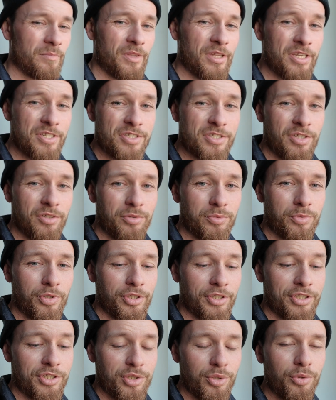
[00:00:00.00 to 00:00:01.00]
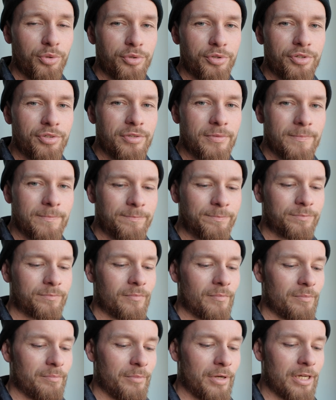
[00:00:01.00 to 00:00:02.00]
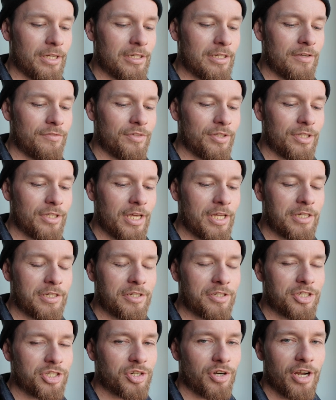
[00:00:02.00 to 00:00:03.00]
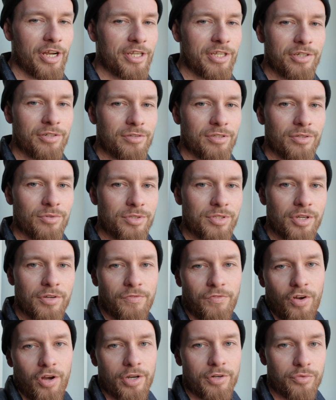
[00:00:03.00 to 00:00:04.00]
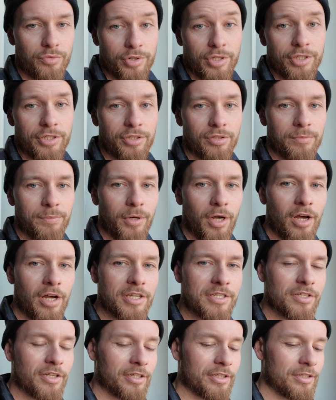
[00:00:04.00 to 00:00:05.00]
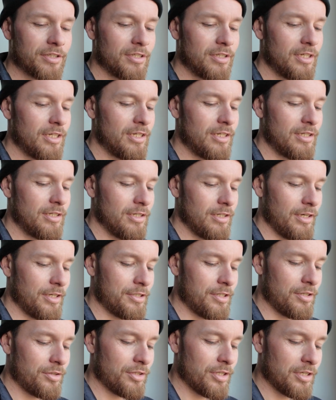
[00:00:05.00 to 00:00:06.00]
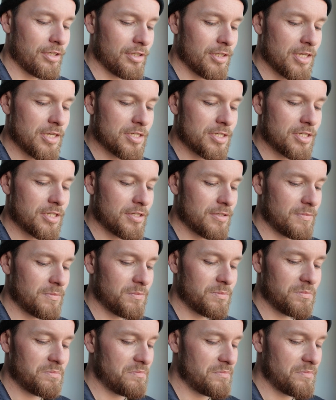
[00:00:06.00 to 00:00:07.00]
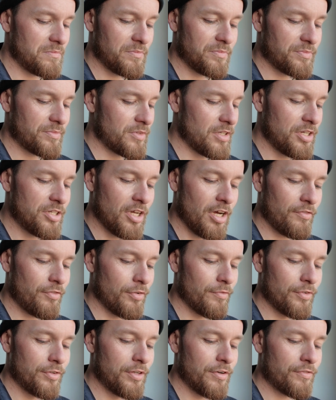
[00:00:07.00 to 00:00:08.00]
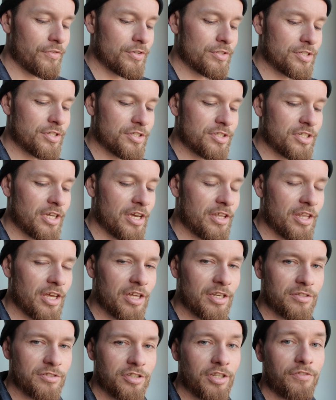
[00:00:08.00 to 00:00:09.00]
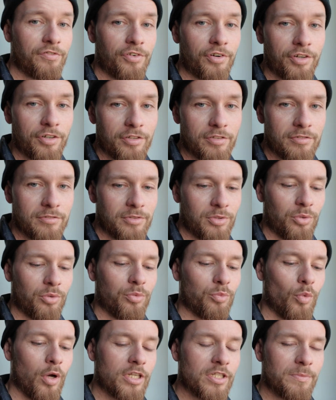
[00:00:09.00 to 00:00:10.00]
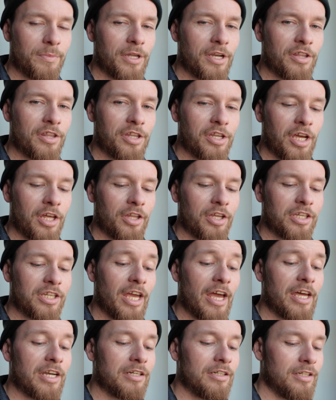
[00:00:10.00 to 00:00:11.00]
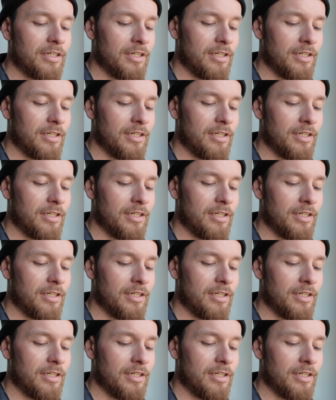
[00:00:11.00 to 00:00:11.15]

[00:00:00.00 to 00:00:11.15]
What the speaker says: They're still really good. But even then in Australia, you could also find really good pies. Like, I don't think there's enough of a difference to say they're different or one's better than the other yet.